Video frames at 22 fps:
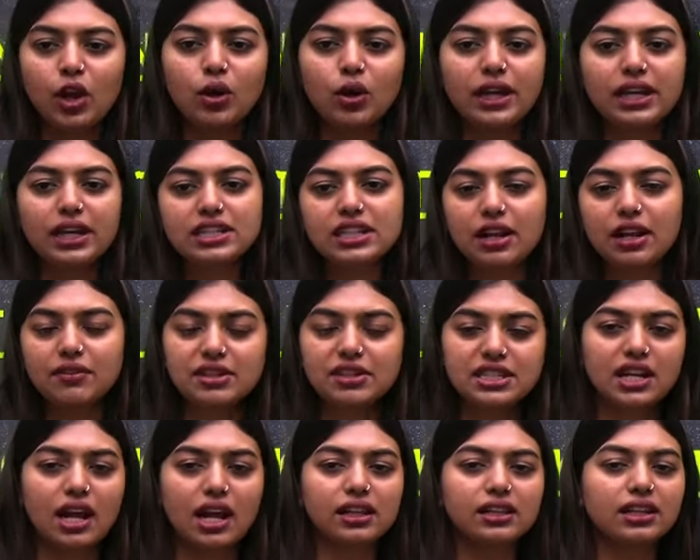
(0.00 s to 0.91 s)
Okay, shall we
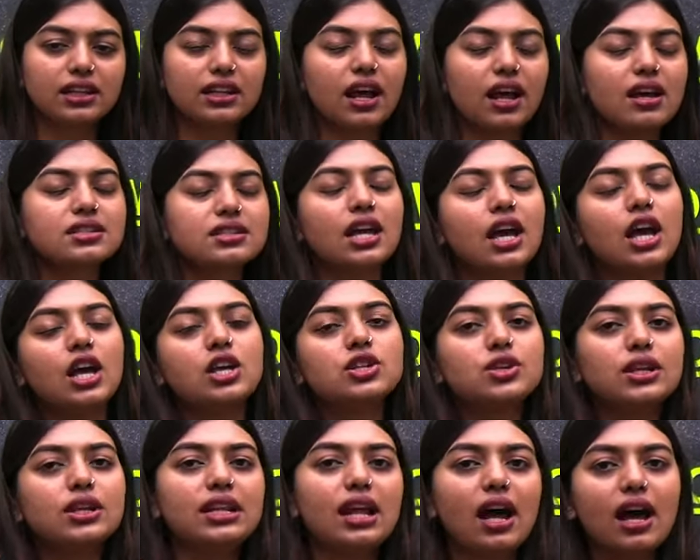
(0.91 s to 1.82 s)
start the class?
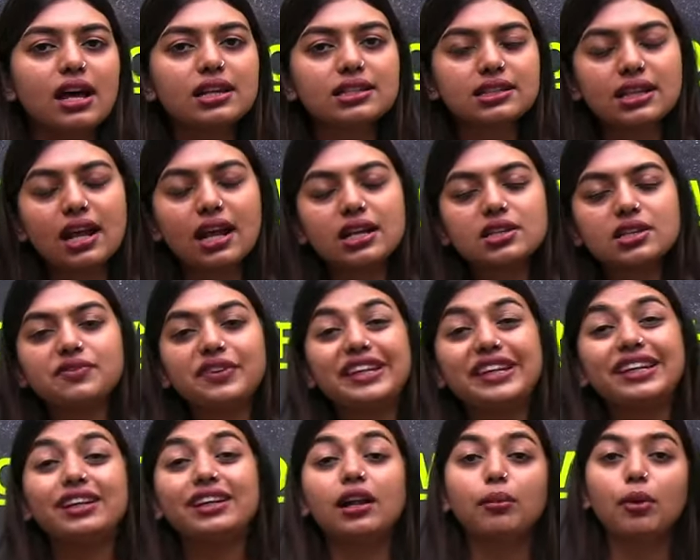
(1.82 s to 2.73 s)
So, last class
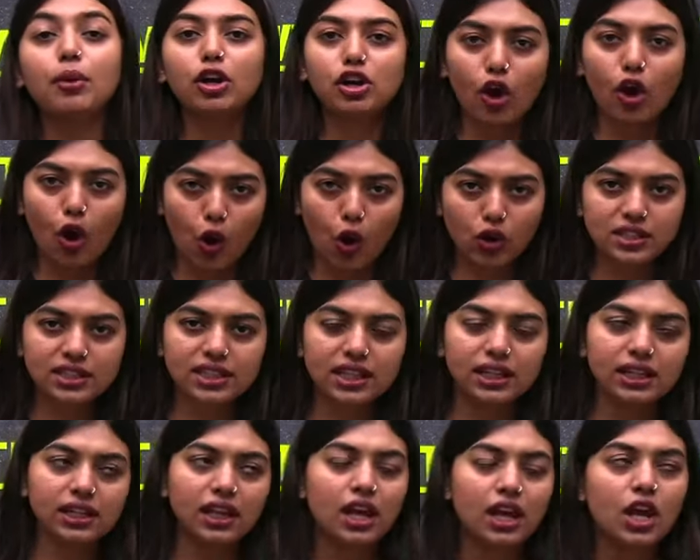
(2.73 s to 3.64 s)
we did about
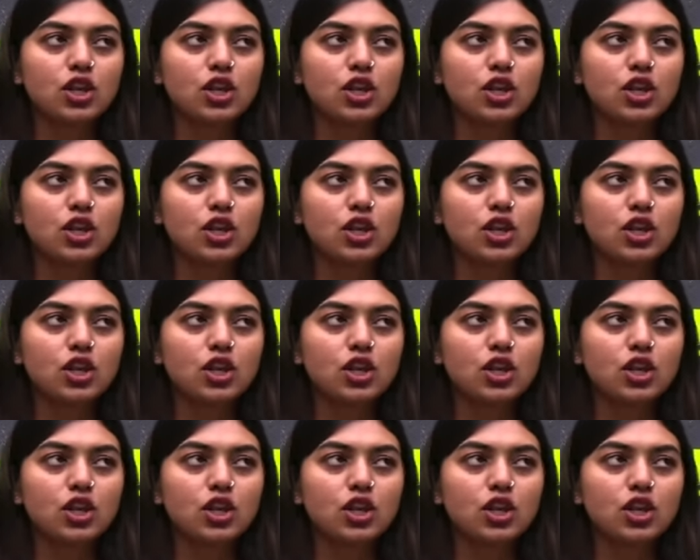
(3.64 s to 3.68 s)
auxin.